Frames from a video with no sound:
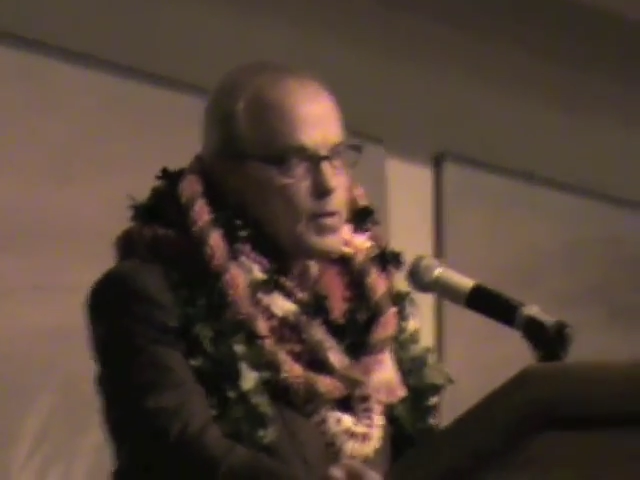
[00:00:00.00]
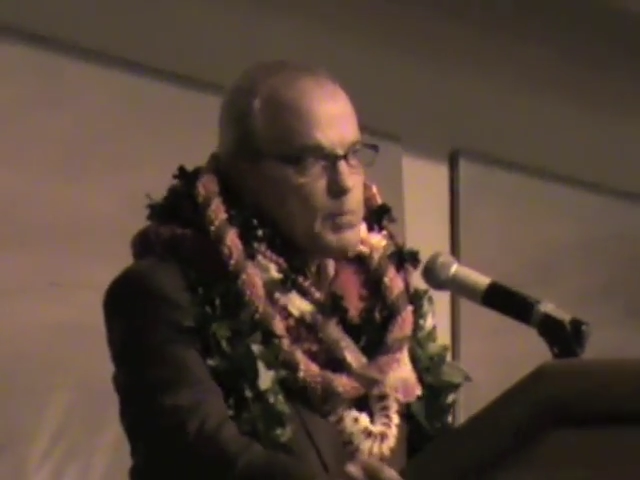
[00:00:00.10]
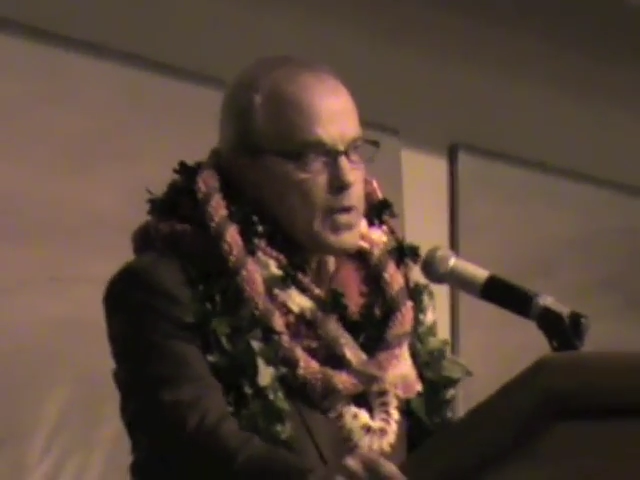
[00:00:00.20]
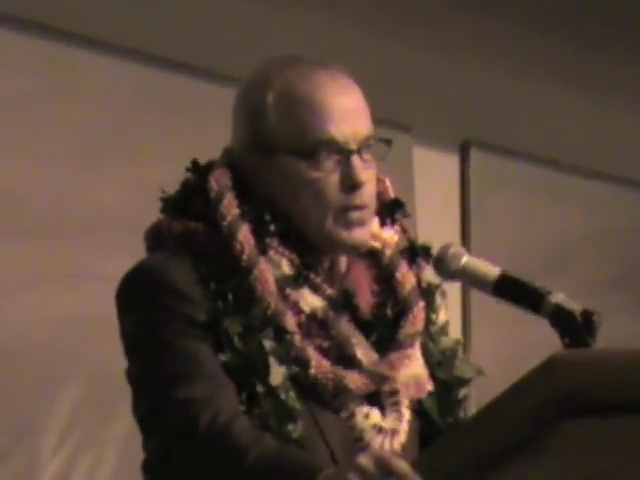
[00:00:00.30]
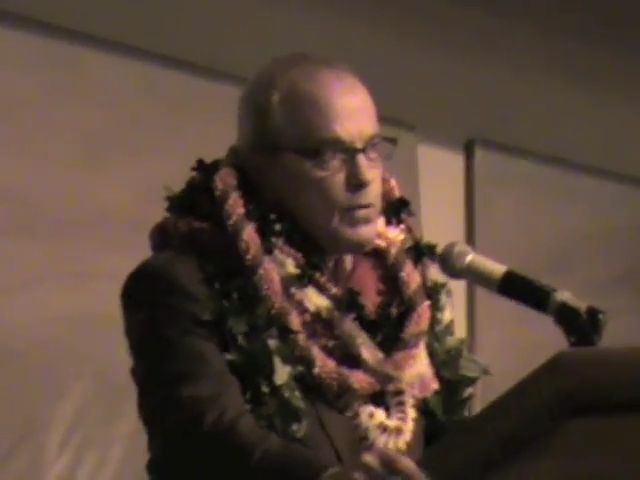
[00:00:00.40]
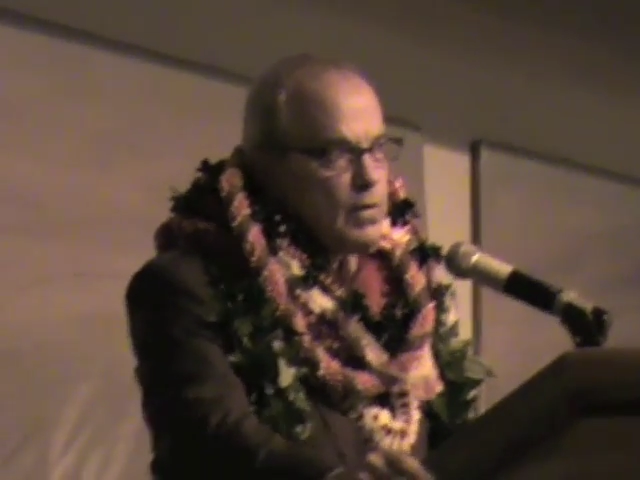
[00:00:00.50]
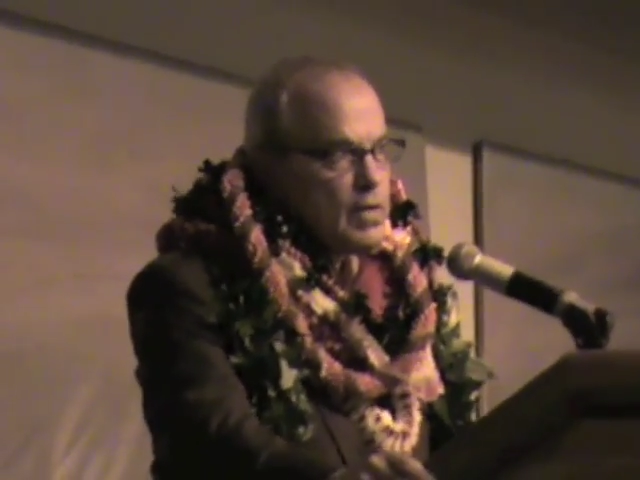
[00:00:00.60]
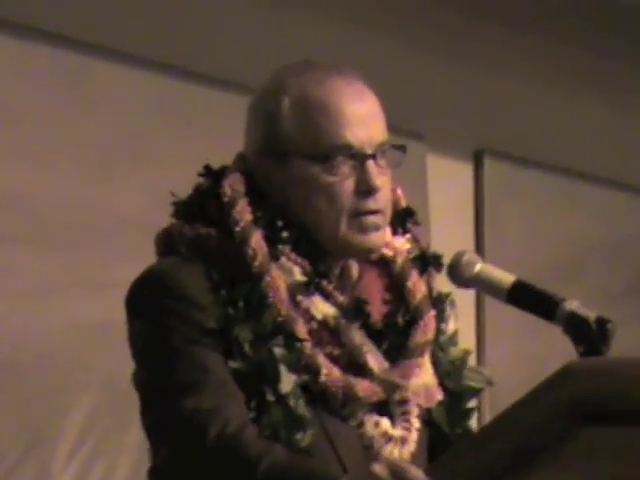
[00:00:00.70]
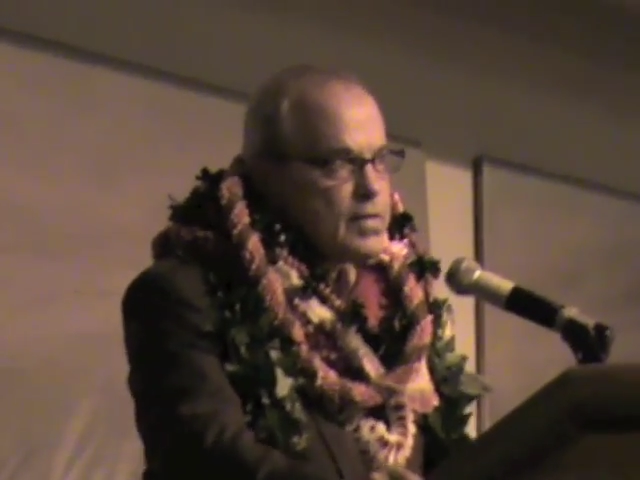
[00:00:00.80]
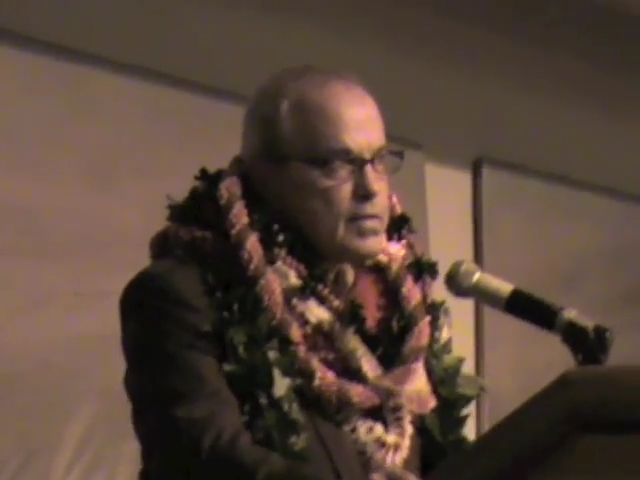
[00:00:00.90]

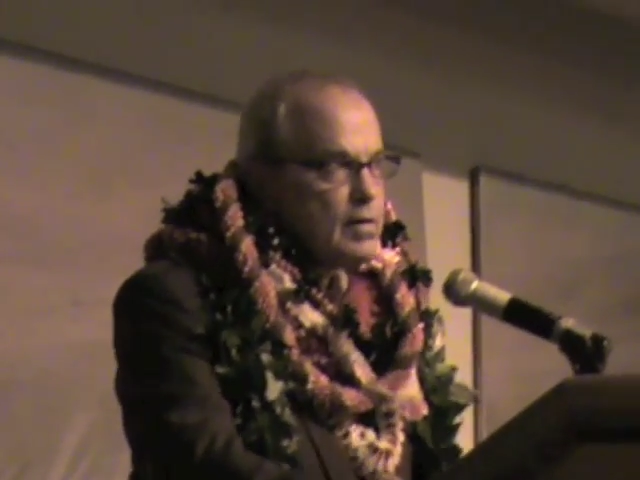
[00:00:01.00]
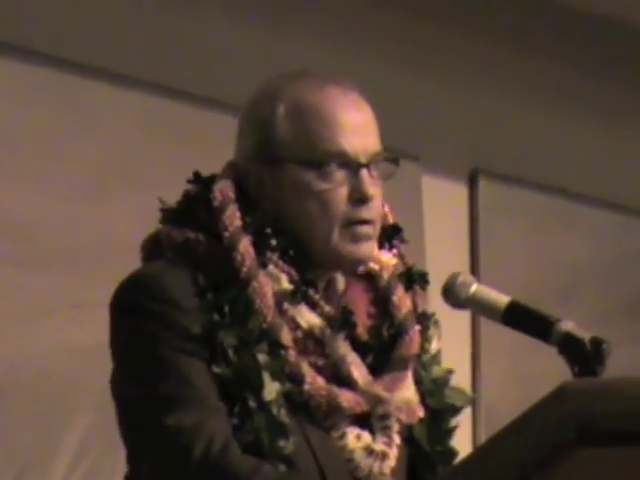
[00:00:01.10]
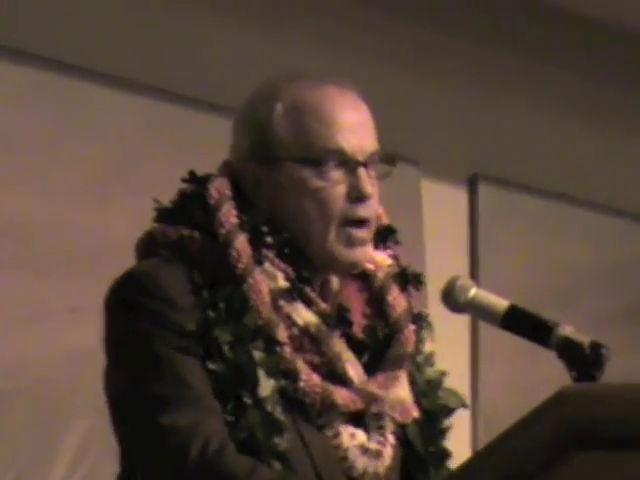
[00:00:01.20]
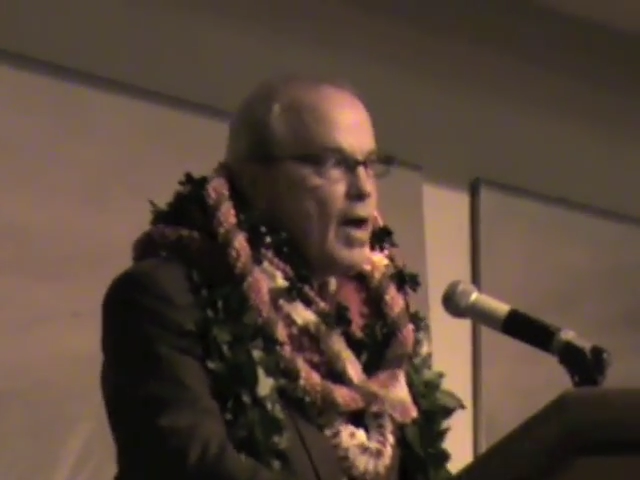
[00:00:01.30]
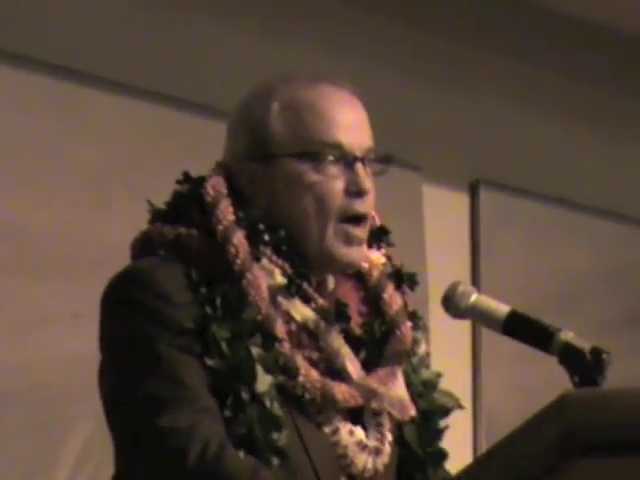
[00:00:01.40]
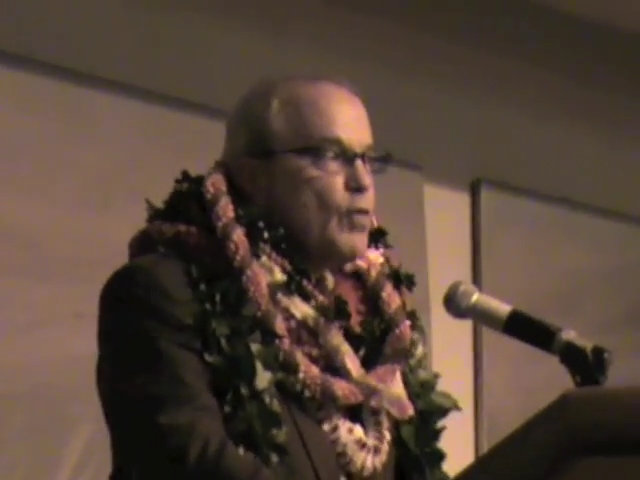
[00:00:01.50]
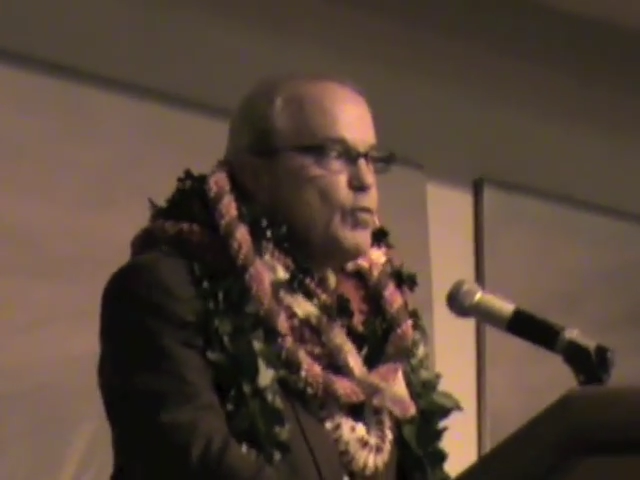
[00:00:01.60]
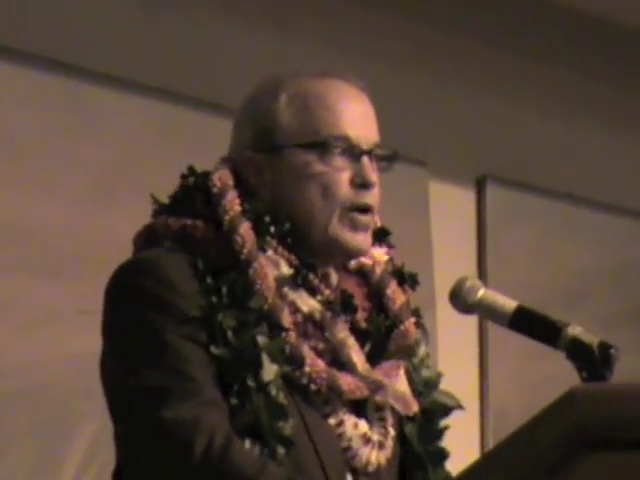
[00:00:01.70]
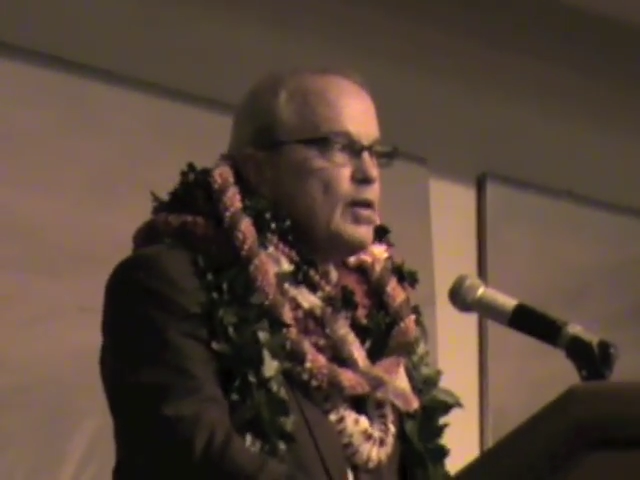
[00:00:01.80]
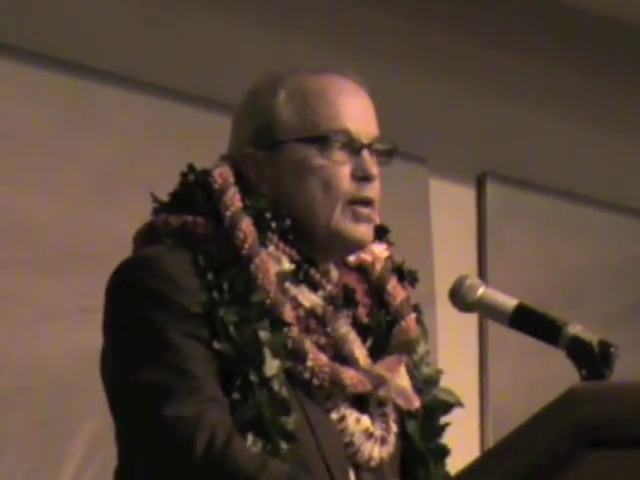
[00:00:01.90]
McKeown is a
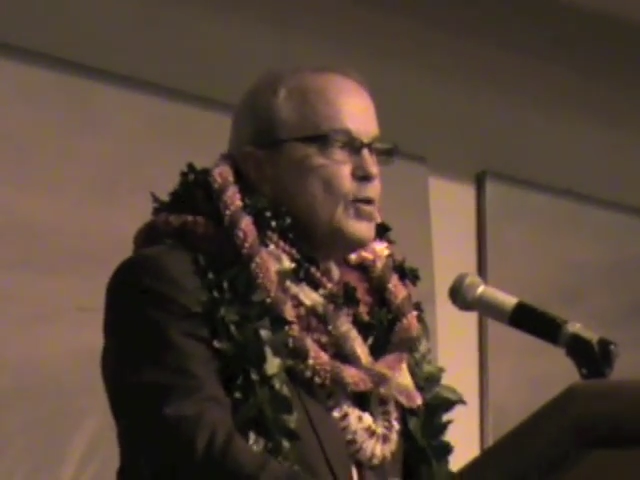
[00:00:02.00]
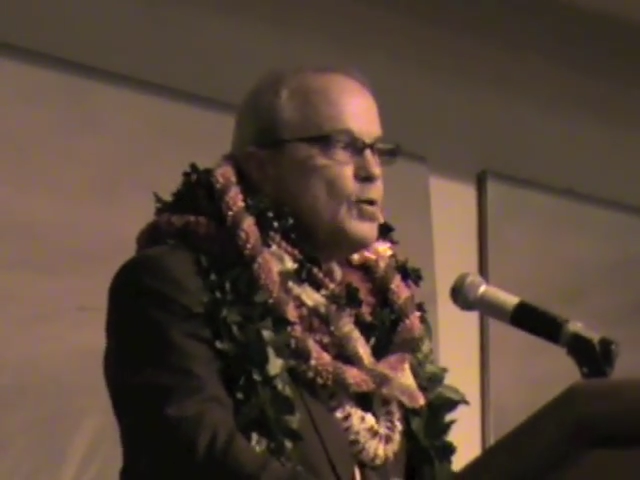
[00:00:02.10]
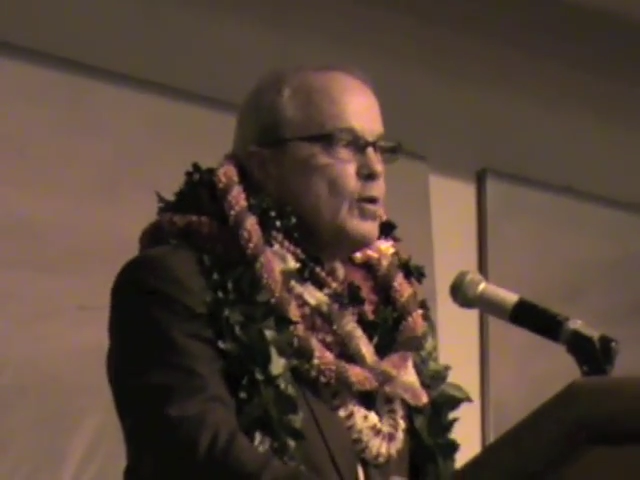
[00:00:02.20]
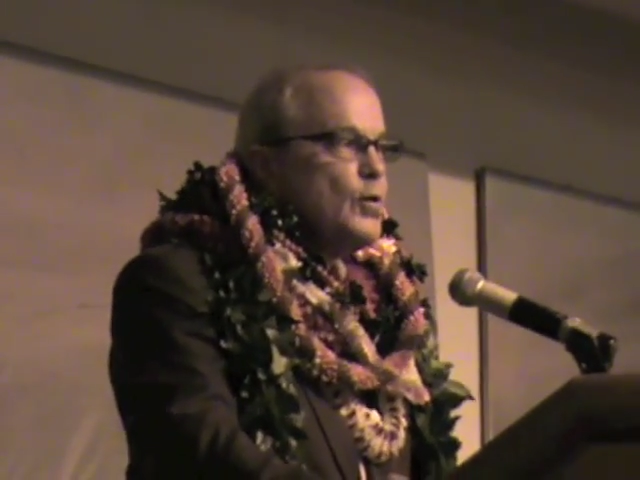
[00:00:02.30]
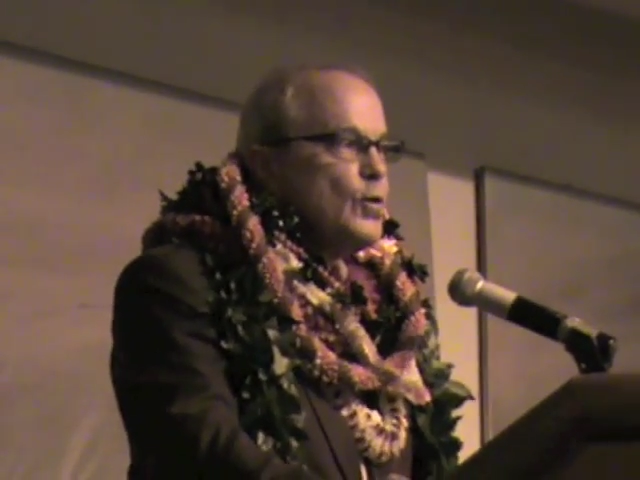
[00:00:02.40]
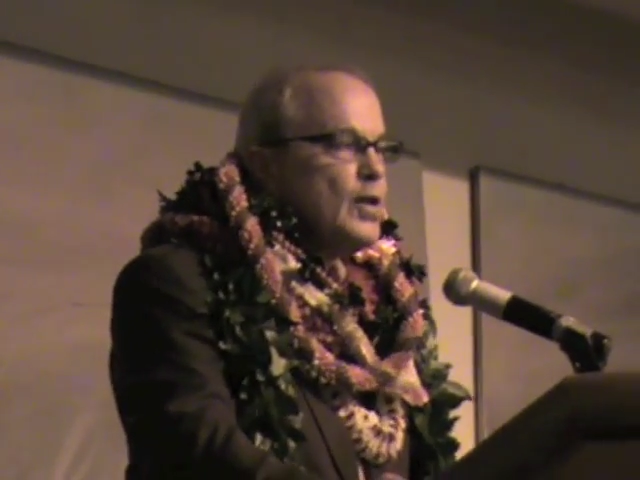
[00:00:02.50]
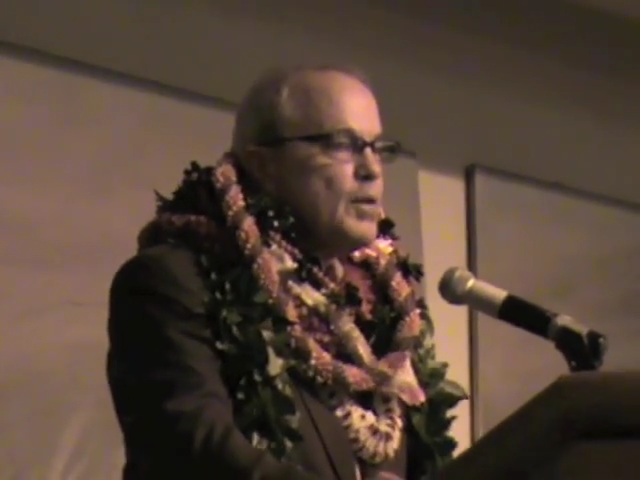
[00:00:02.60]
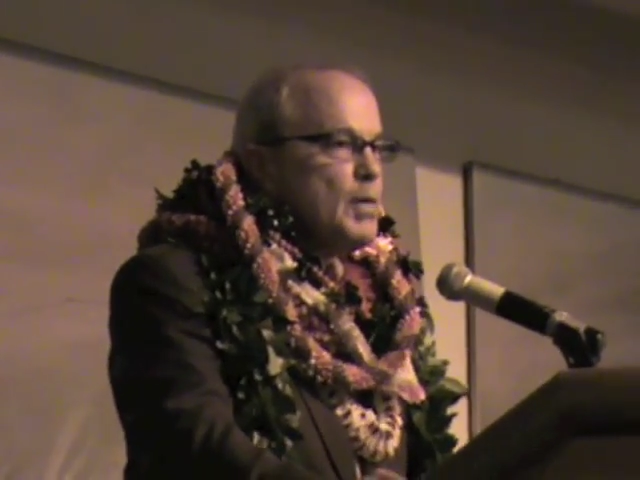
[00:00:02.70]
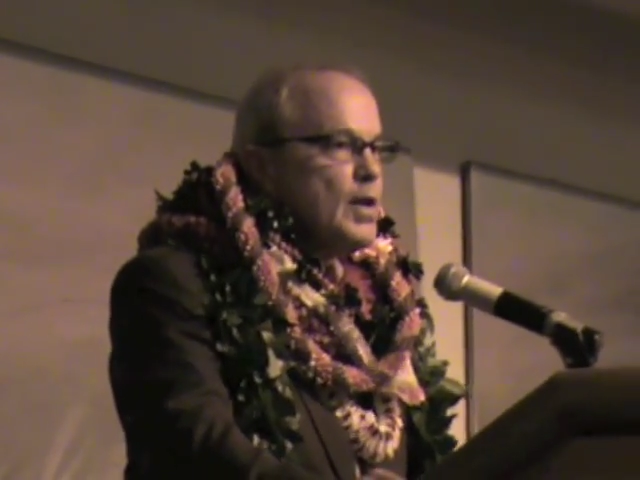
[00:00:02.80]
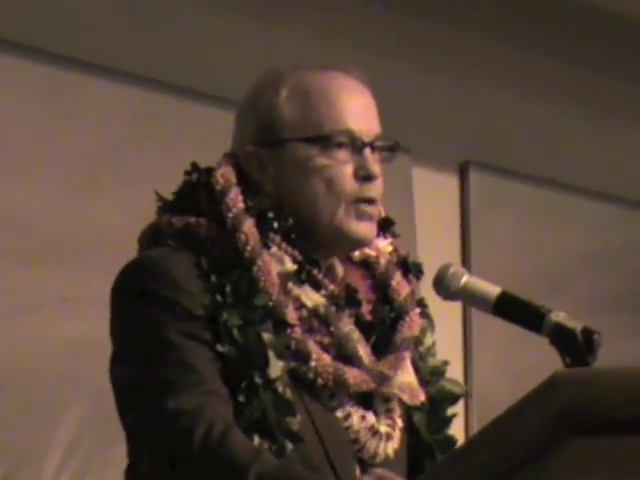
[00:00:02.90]
fairly newly
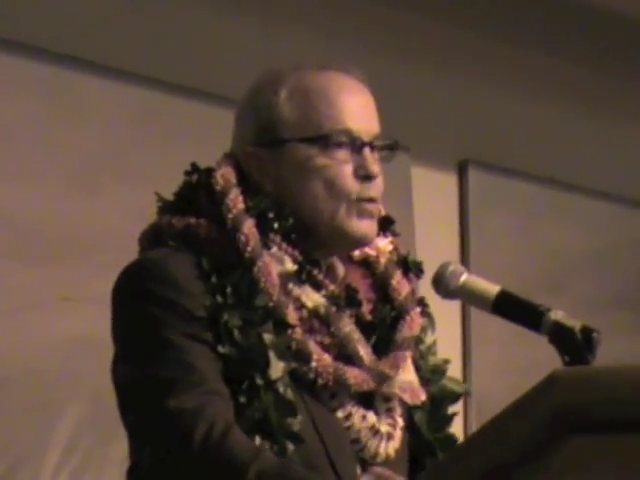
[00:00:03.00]
admitted